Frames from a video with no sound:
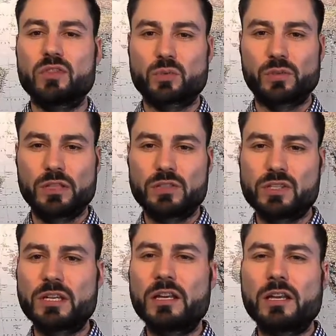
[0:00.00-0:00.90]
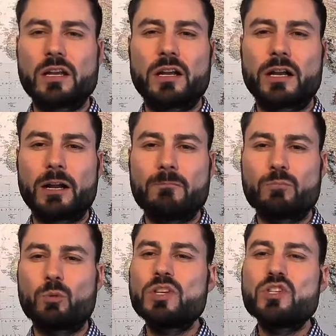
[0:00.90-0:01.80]
were easy?
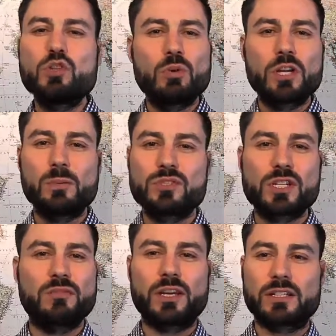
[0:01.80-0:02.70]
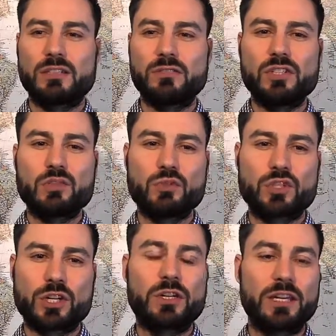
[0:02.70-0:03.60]
What 20% of activities would
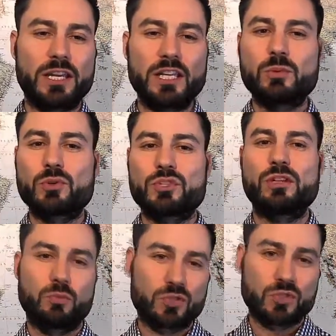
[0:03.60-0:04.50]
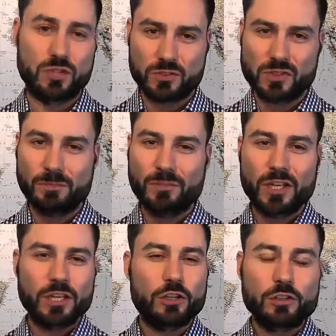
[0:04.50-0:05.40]
generate 80% of the results?
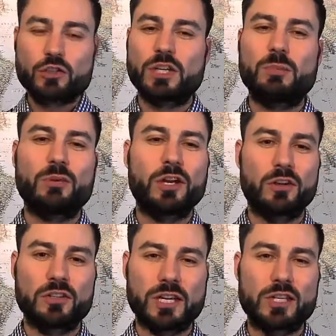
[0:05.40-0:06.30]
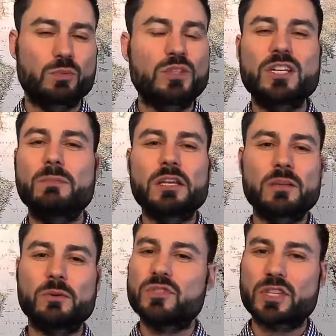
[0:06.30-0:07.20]
Here you're trying to prioritize what's going to make
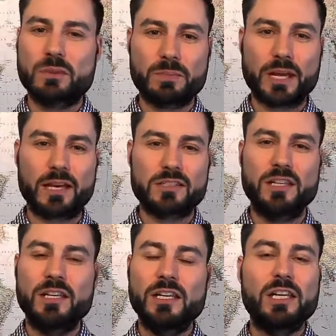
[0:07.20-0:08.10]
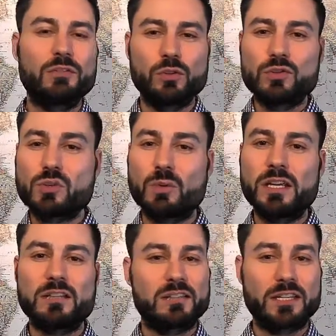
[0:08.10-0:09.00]
the most impact. If you're losing
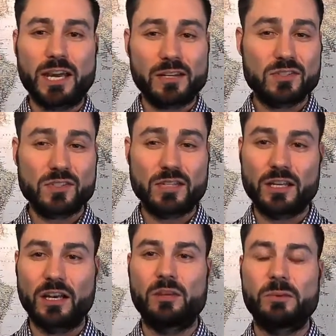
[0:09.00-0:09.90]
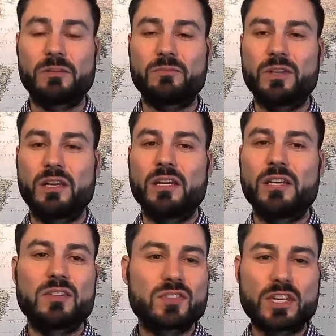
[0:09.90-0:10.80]
weight, diet is the key element.
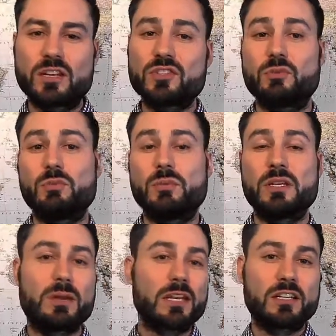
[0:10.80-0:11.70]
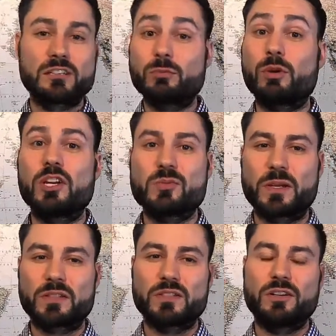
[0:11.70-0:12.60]
In sales, it would be making enough
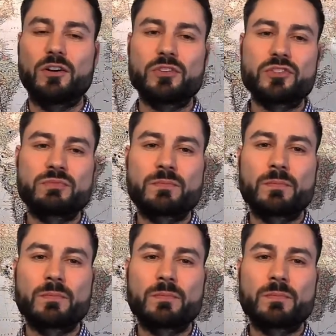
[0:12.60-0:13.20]
prospecting calls.